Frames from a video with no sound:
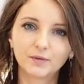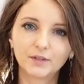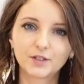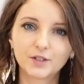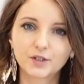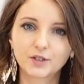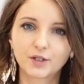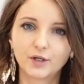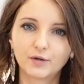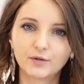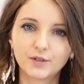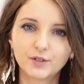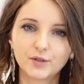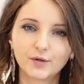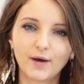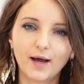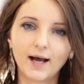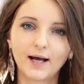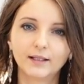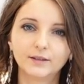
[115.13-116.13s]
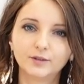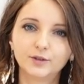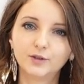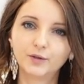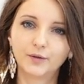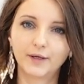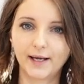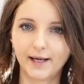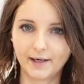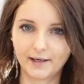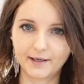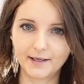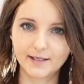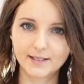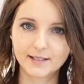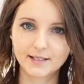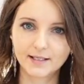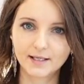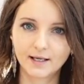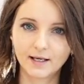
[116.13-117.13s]
We're just going to add two
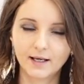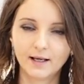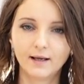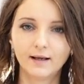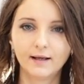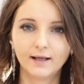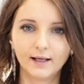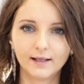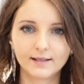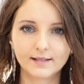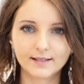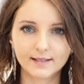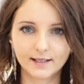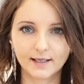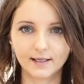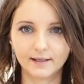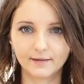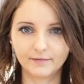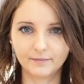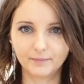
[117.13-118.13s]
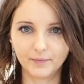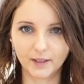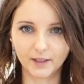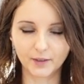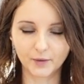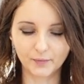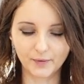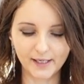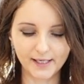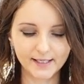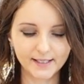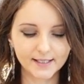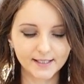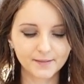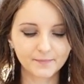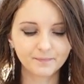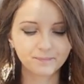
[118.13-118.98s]
carrots instead of buckwheat.